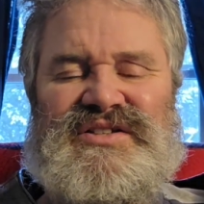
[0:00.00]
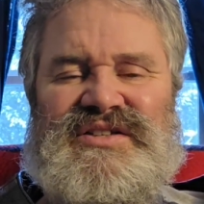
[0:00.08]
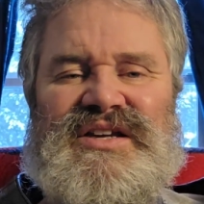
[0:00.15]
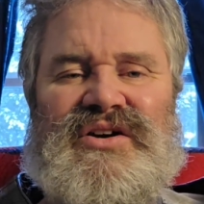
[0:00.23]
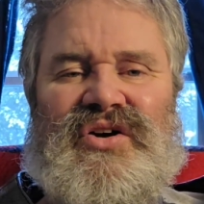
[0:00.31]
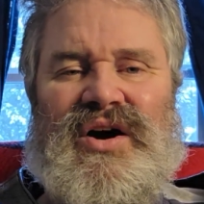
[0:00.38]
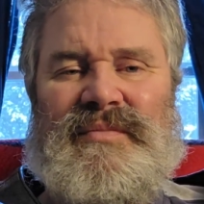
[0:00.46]

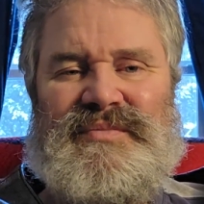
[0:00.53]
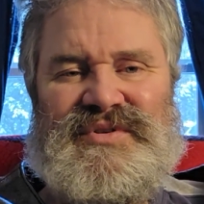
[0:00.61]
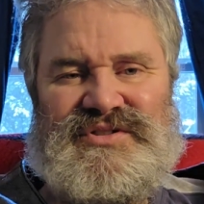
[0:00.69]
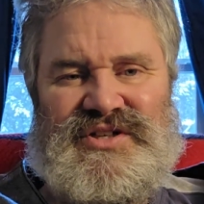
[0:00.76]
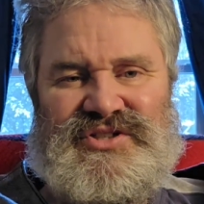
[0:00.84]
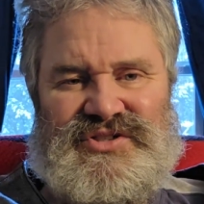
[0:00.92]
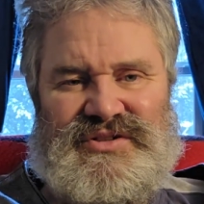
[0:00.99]

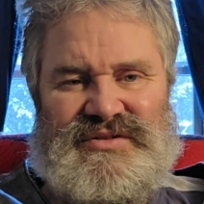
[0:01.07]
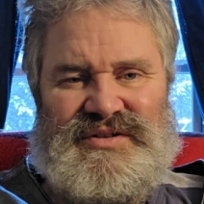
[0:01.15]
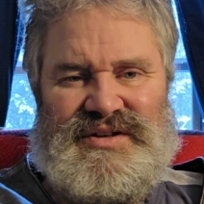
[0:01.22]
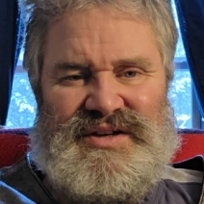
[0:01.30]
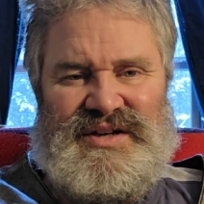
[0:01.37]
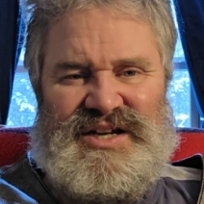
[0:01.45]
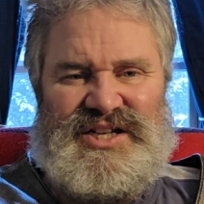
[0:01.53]
decomposition,
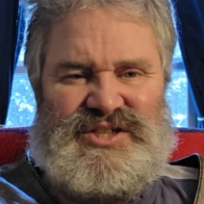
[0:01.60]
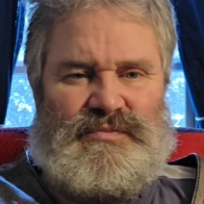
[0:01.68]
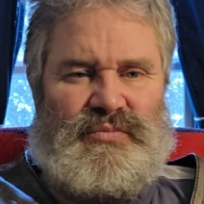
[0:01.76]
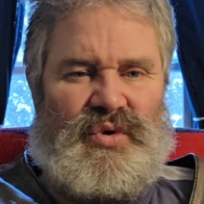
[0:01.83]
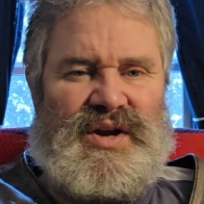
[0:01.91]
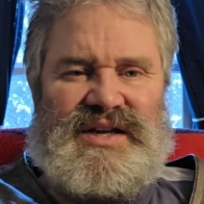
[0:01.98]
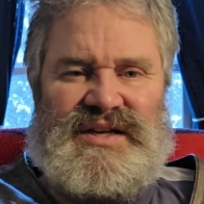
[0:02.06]
its
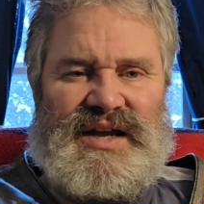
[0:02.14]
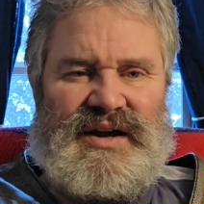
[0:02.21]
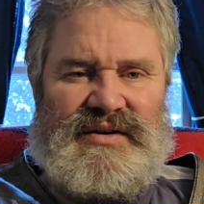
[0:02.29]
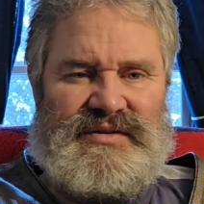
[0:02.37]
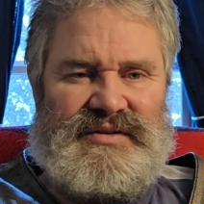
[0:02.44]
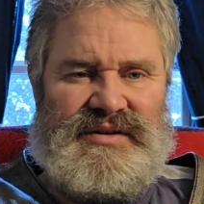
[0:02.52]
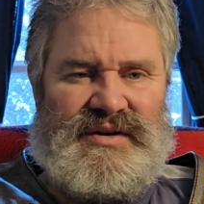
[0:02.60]
breakdown,